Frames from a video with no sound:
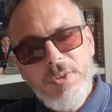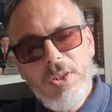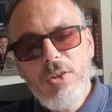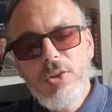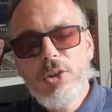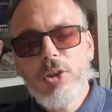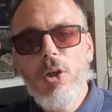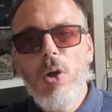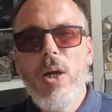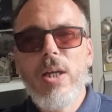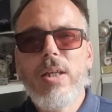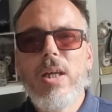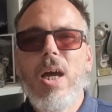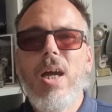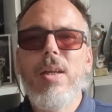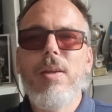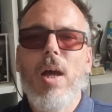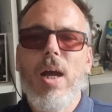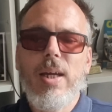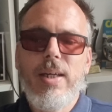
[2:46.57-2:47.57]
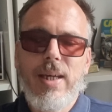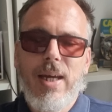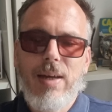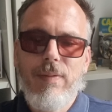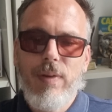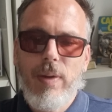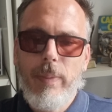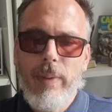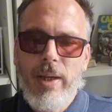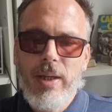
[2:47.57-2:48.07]
So I'd have
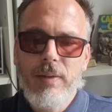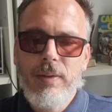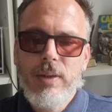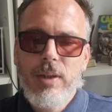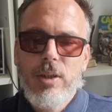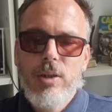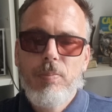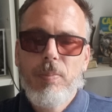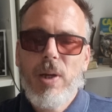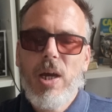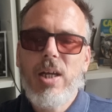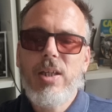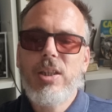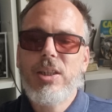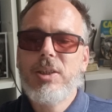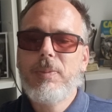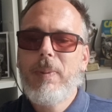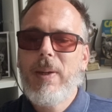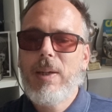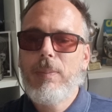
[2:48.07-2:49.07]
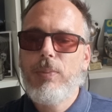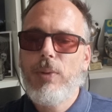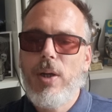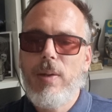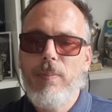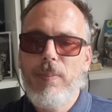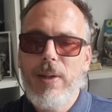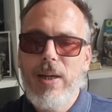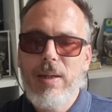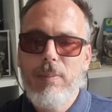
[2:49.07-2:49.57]
him in. But I'd expect
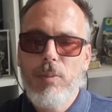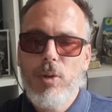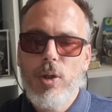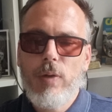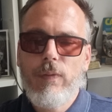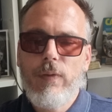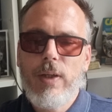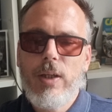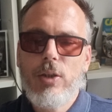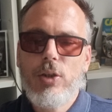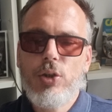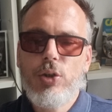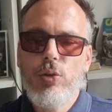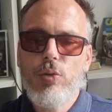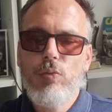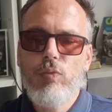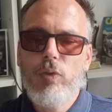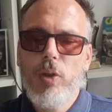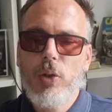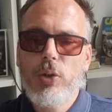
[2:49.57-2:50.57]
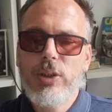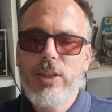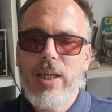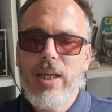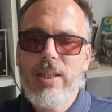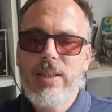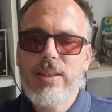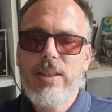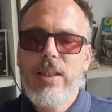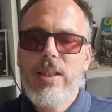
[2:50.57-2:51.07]
Brian Barry Murphy to
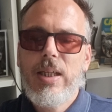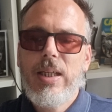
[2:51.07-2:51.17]
rotate.